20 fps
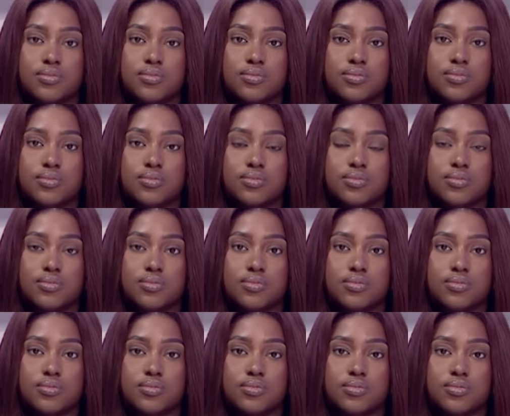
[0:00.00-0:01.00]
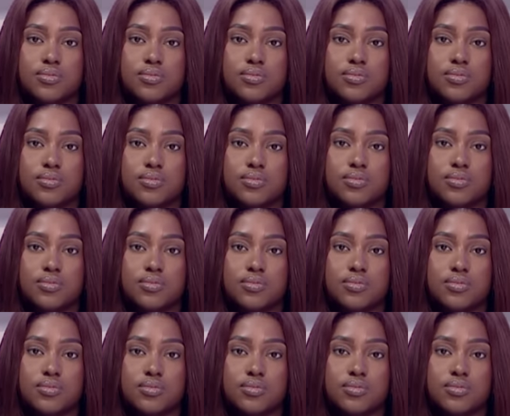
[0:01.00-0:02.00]

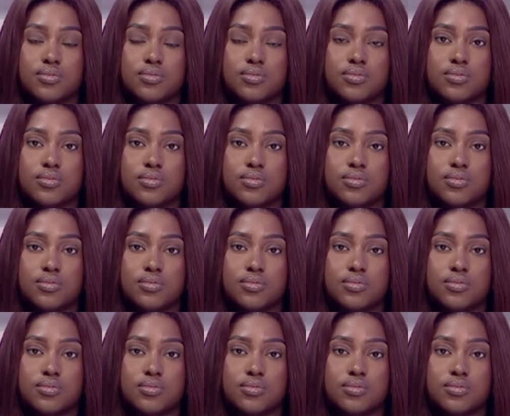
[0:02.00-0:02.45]
This person isn't speaking.